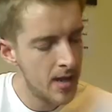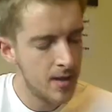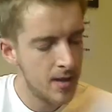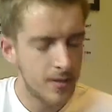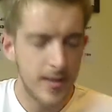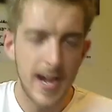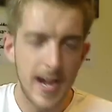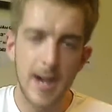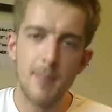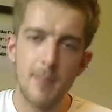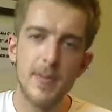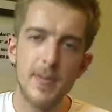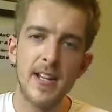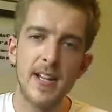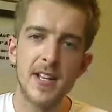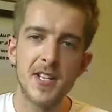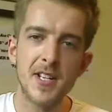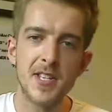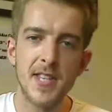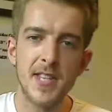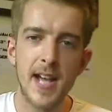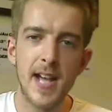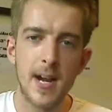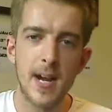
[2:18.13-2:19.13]
that
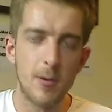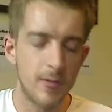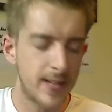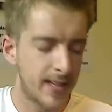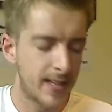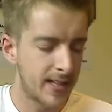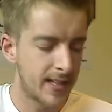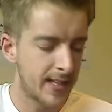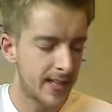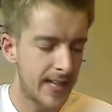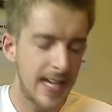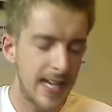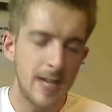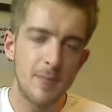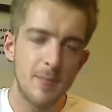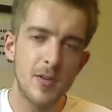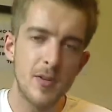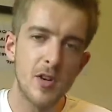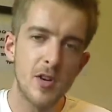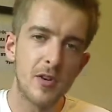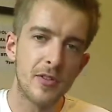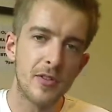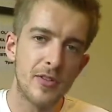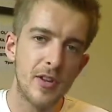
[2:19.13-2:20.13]
means that we can keep
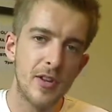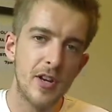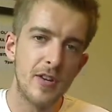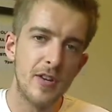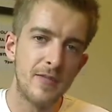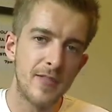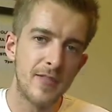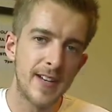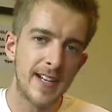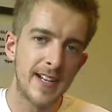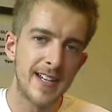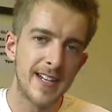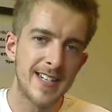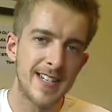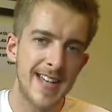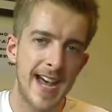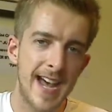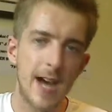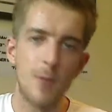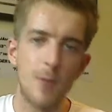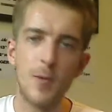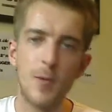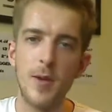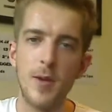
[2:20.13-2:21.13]
your third finger
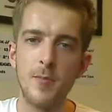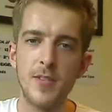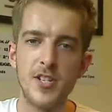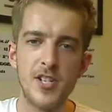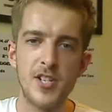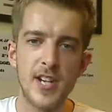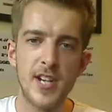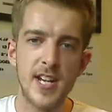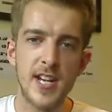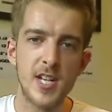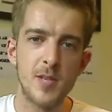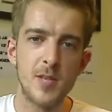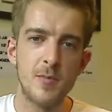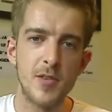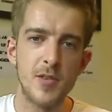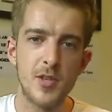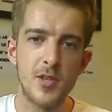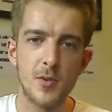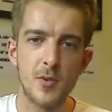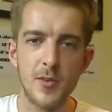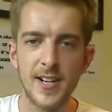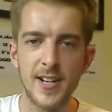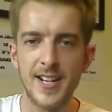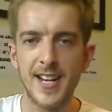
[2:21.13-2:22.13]
down when we change
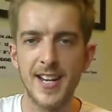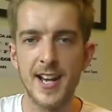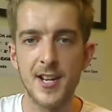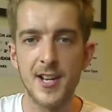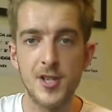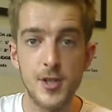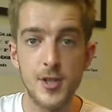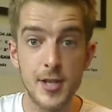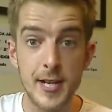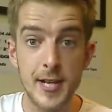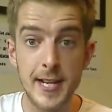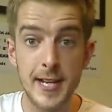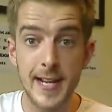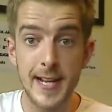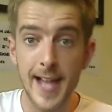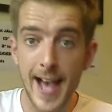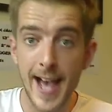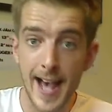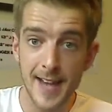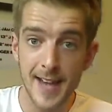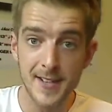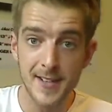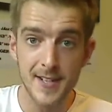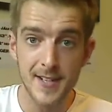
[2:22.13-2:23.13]
between a G
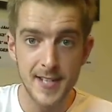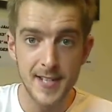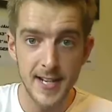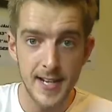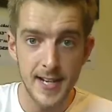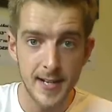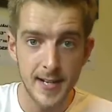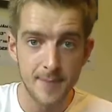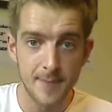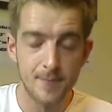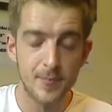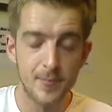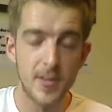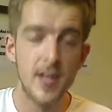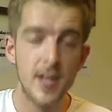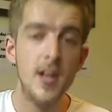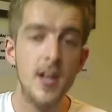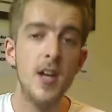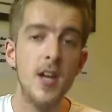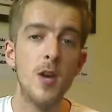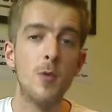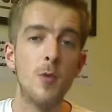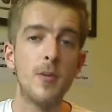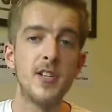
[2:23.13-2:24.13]
and a D,
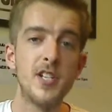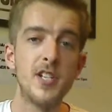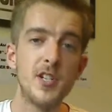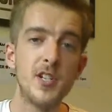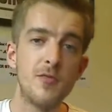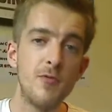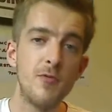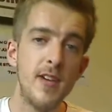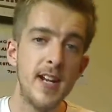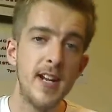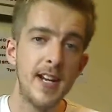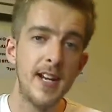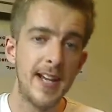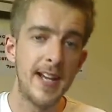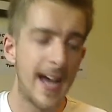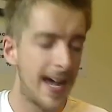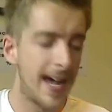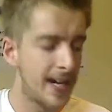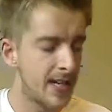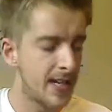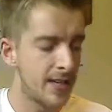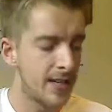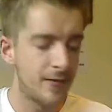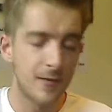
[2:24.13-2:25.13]
which is really
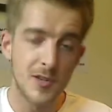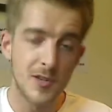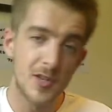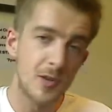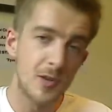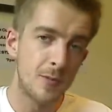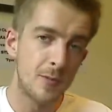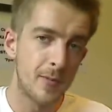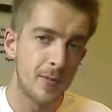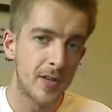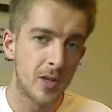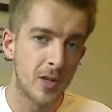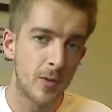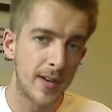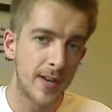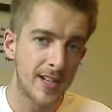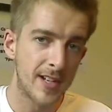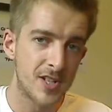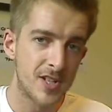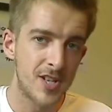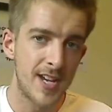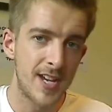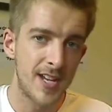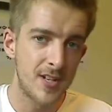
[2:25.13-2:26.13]
handy for super quick
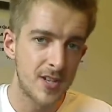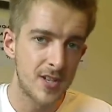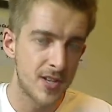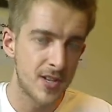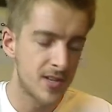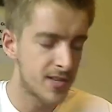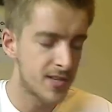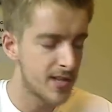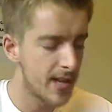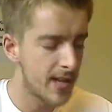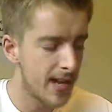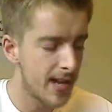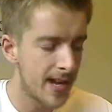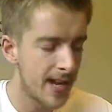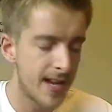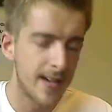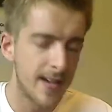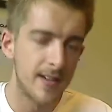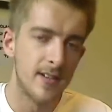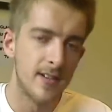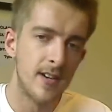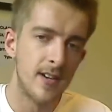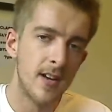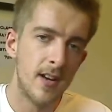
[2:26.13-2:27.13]
changes
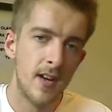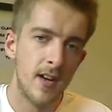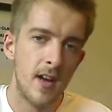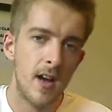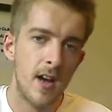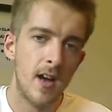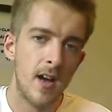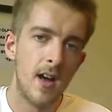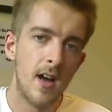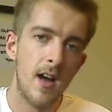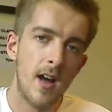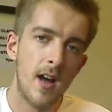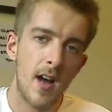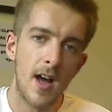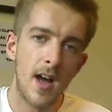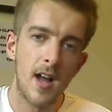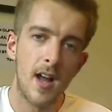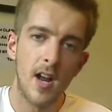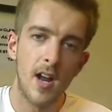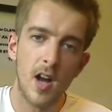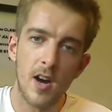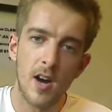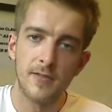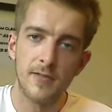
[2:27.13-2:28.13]
in a
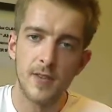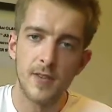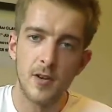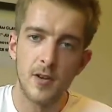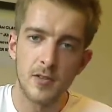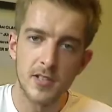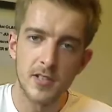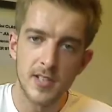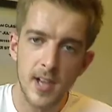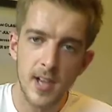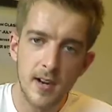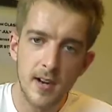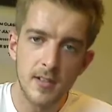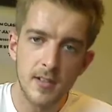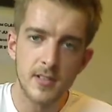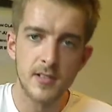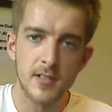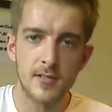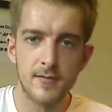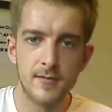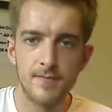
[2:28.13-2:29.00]
lot of folk songs